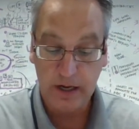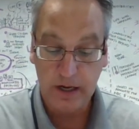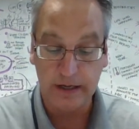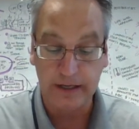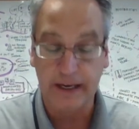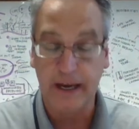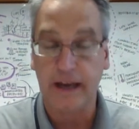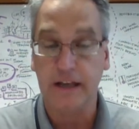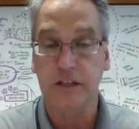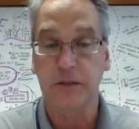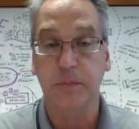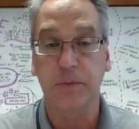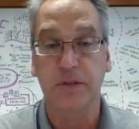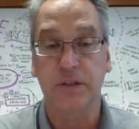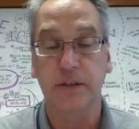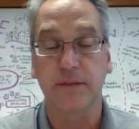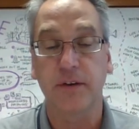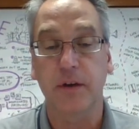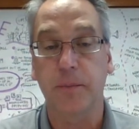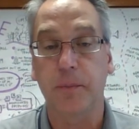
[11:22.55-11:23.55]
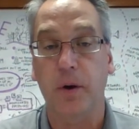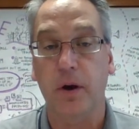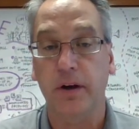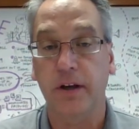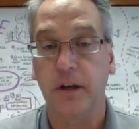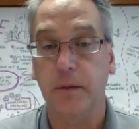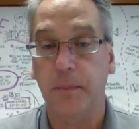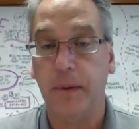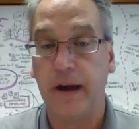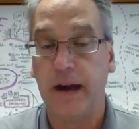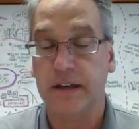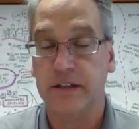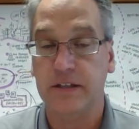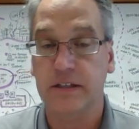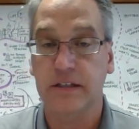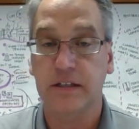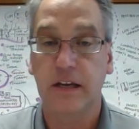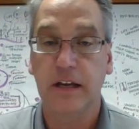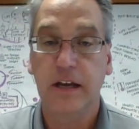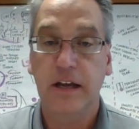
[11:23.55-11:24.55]
Again, specific parking
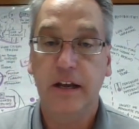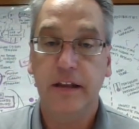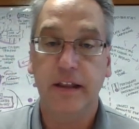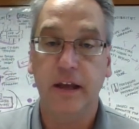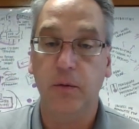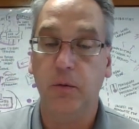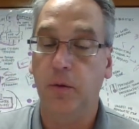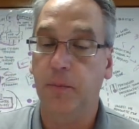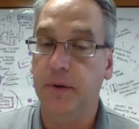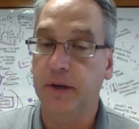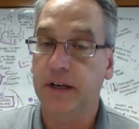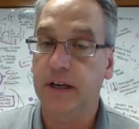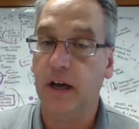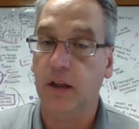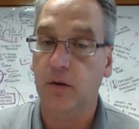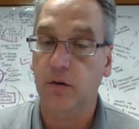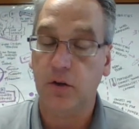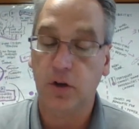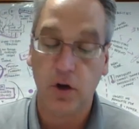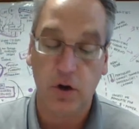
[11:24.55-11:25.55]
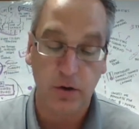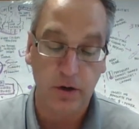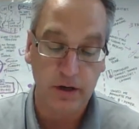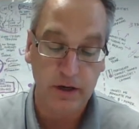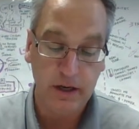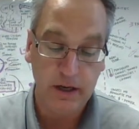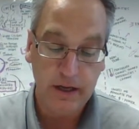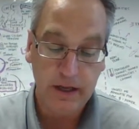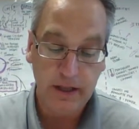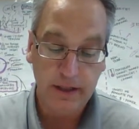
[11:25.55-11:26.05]
passes, they will be color coded.